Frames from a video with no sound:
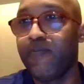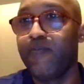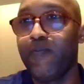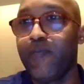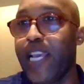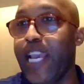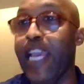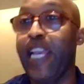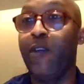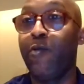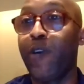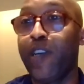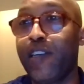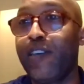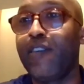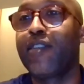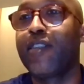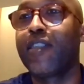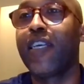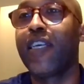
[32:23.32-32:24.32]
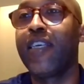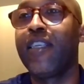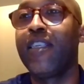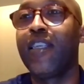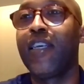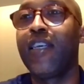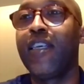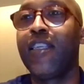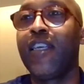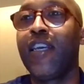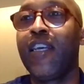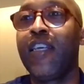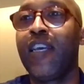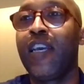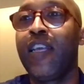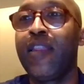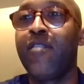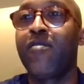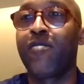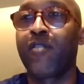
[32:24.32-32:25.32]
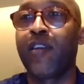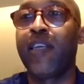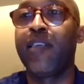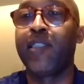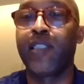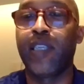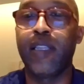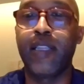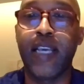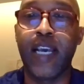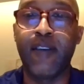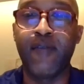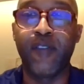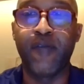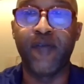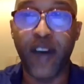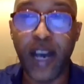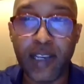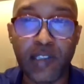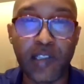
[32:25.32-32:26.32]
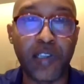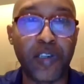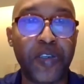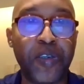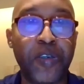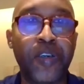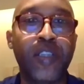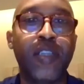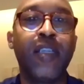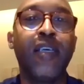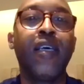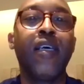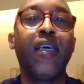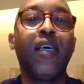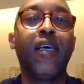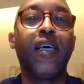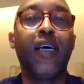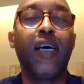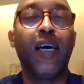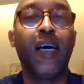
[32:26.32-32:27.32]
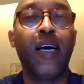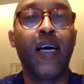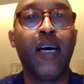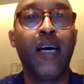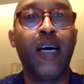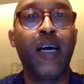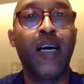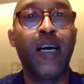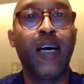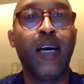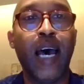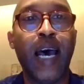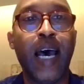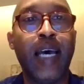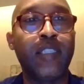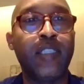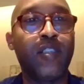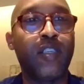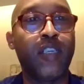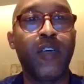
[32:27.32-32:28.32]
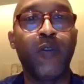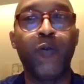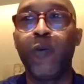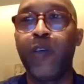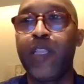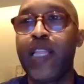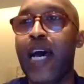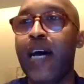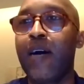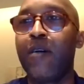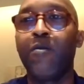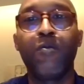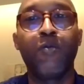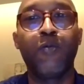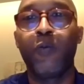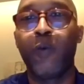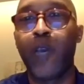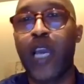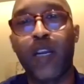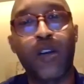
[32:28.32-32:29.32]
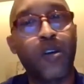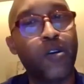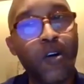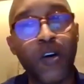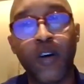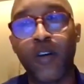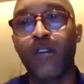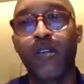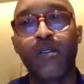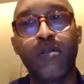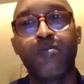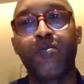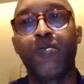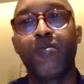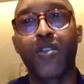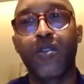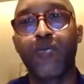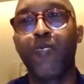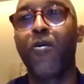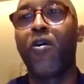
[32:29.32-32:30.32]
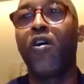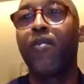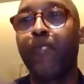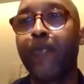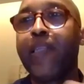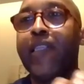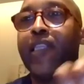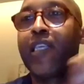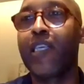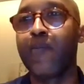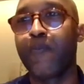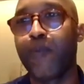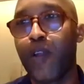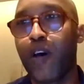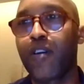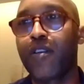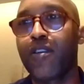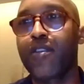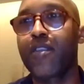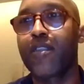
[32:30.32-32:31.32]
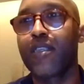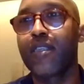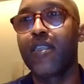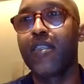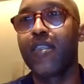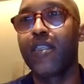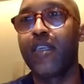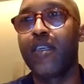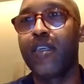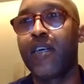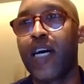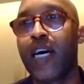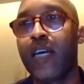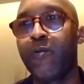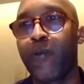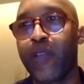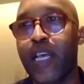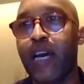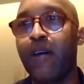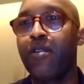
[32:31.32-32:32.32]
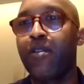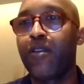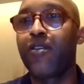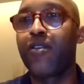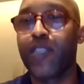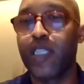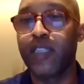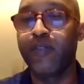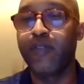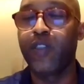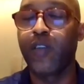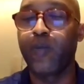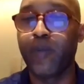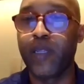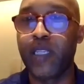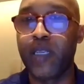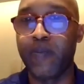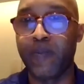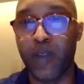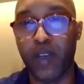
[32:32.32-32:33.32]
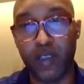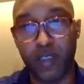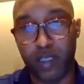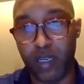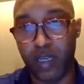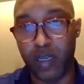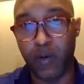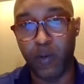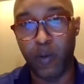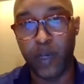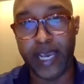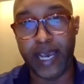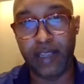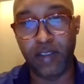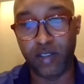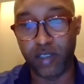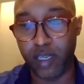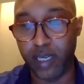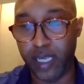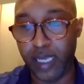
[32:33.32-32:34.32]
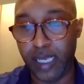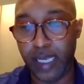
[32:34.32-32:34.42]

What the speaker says: anyone else in the organization. They have a vital role. And, we are all small building blocks, and without those individual building blocks, we can't really,